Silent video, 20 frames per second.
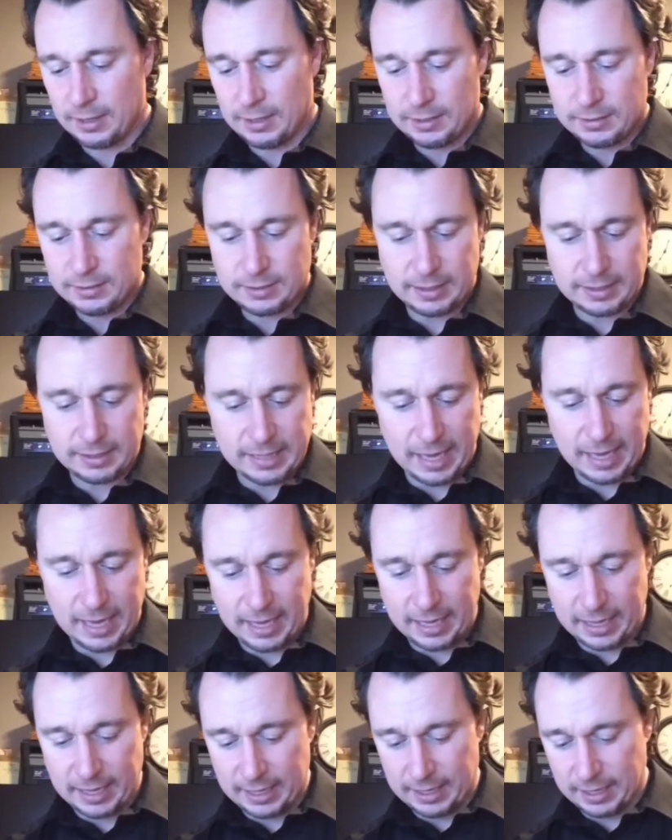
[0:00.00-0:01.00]

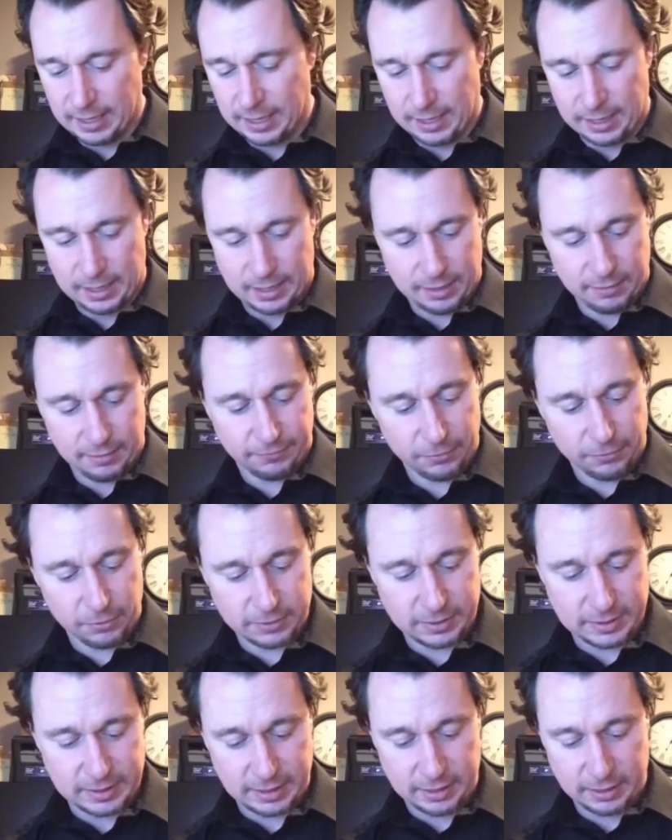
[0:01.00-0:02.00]
Today,
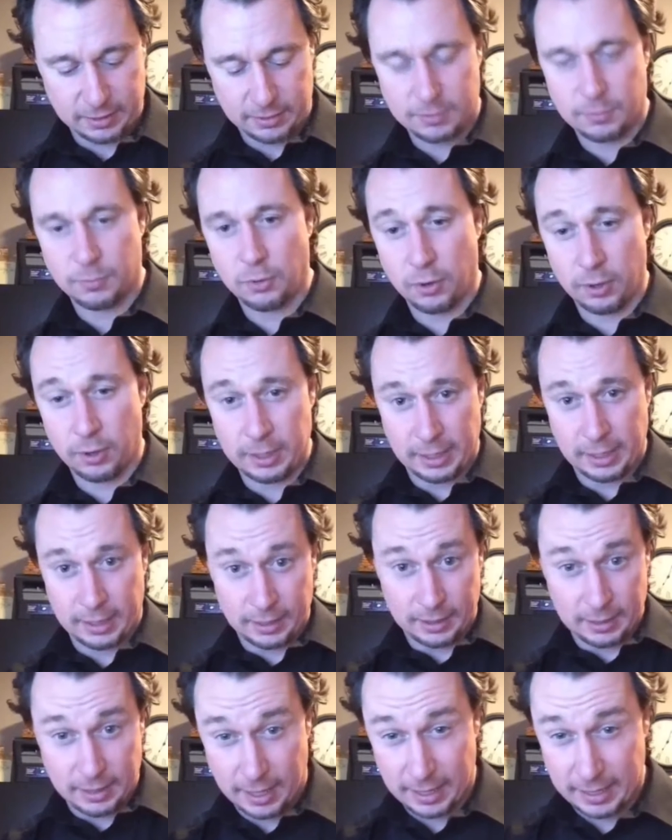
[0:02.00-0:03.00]
first thing in the
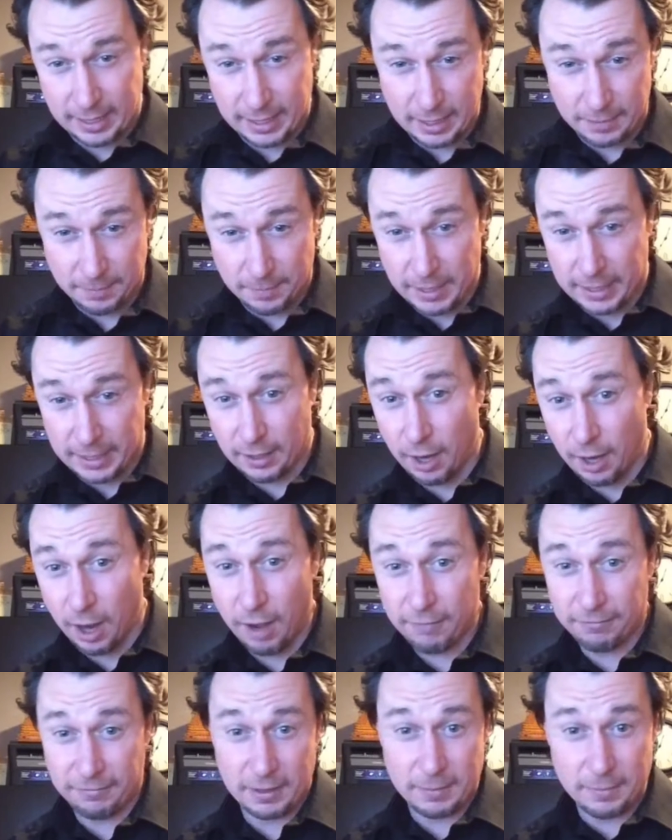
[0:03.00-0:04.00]
morning, I hit my
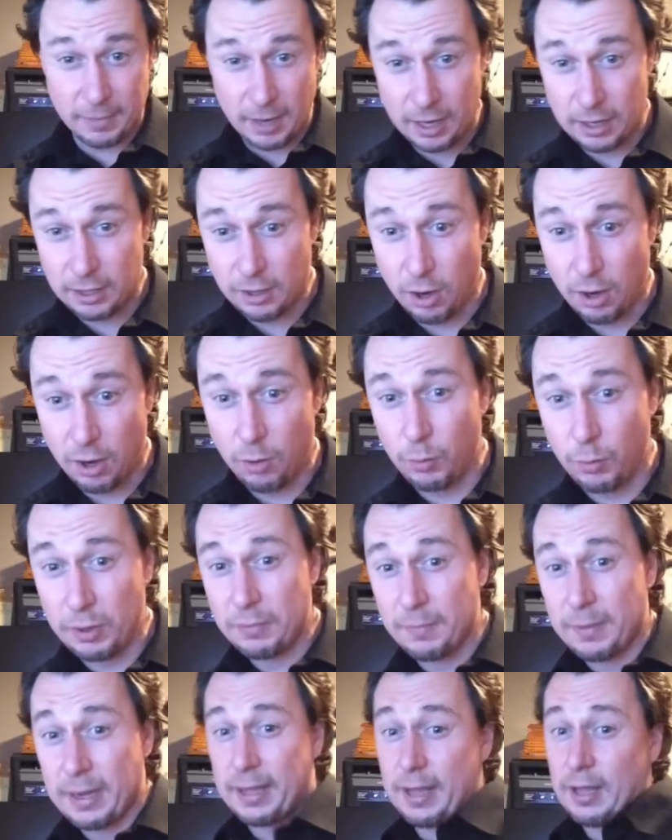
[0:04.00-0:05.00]
coffee mug with
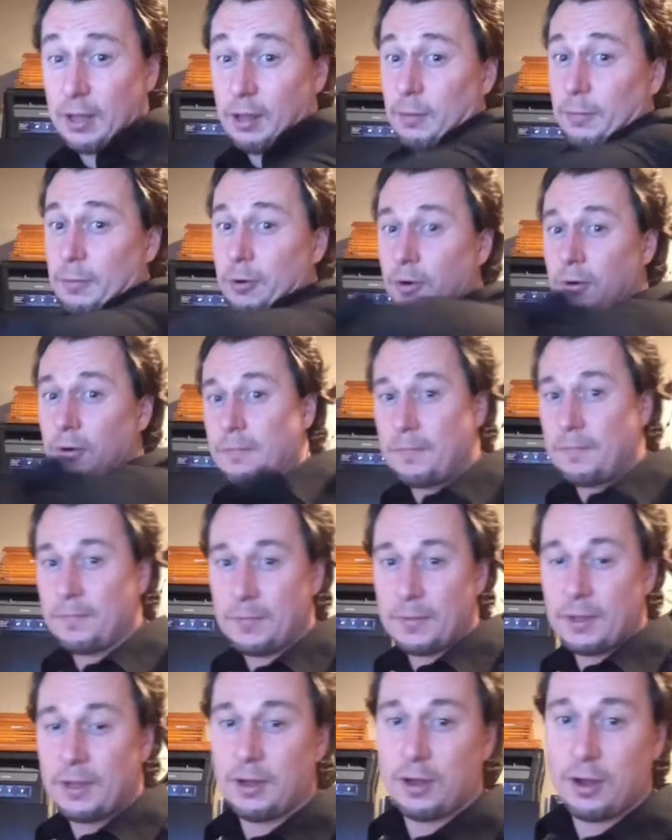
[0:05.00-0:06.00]
my elbow
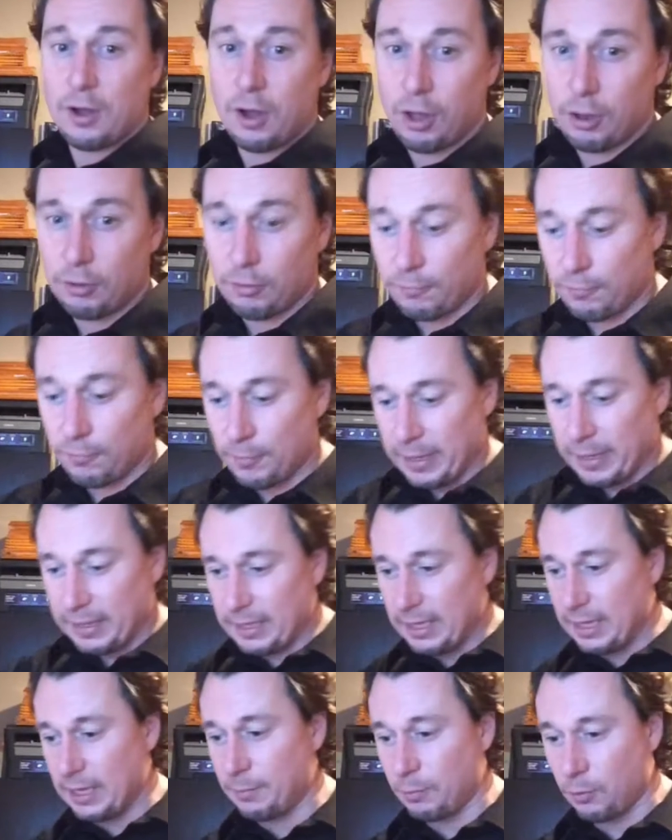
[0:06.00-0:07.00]
all over my
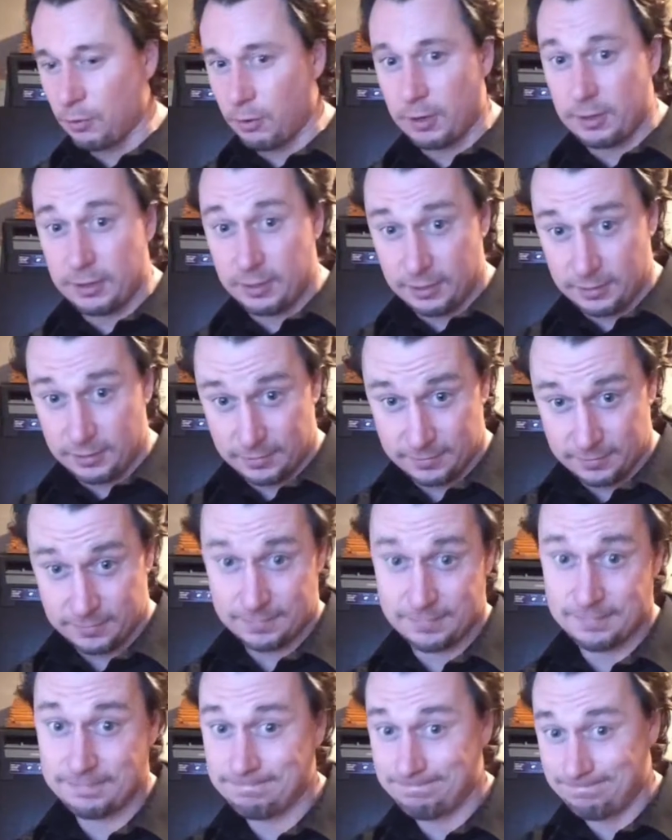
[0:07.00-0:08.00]
keyboard
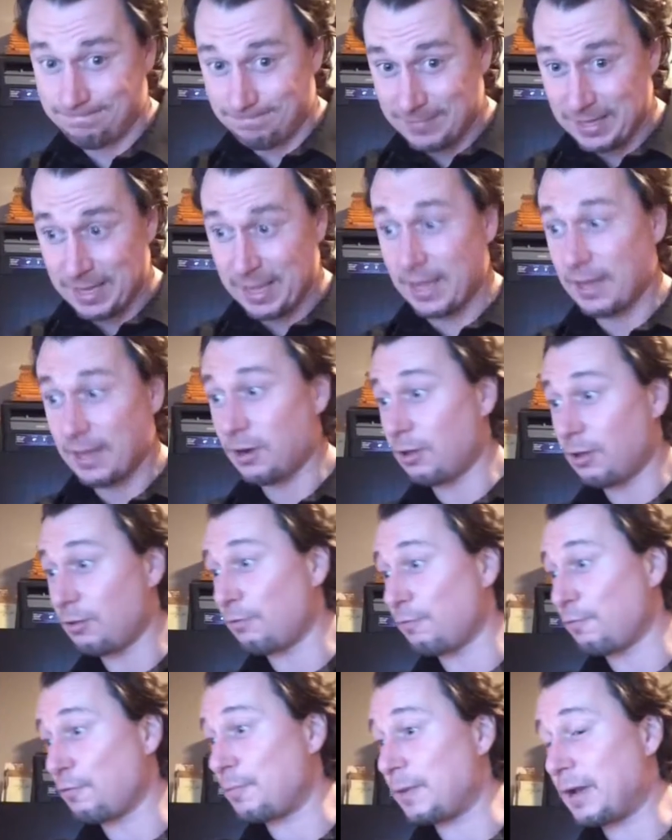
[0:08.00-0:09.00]
and all
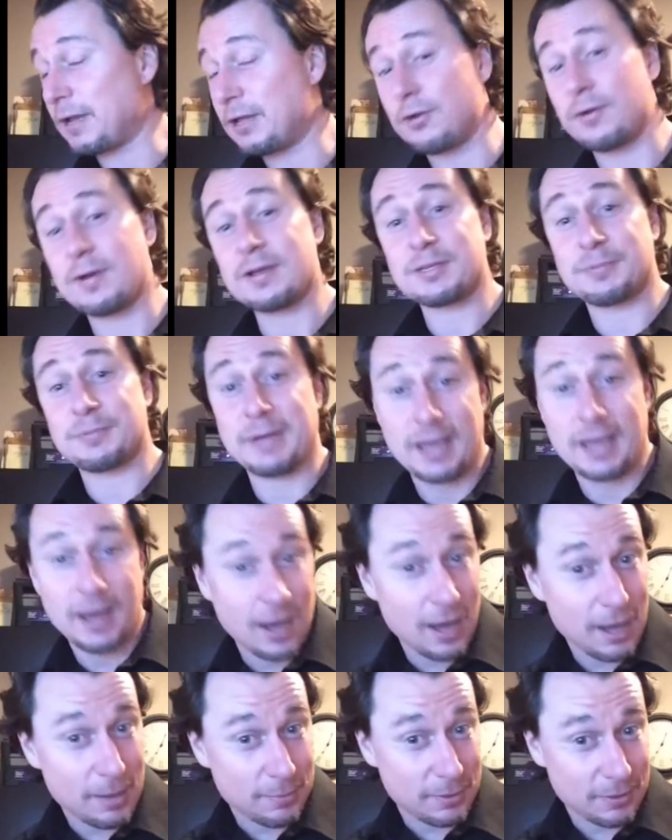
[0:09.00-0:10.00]
over my USB
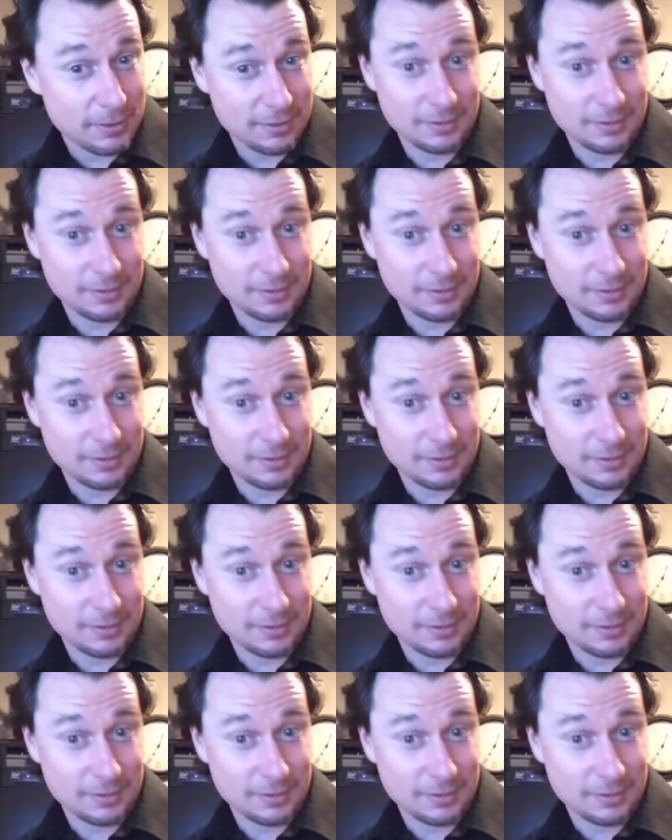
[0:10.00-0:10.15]
hub.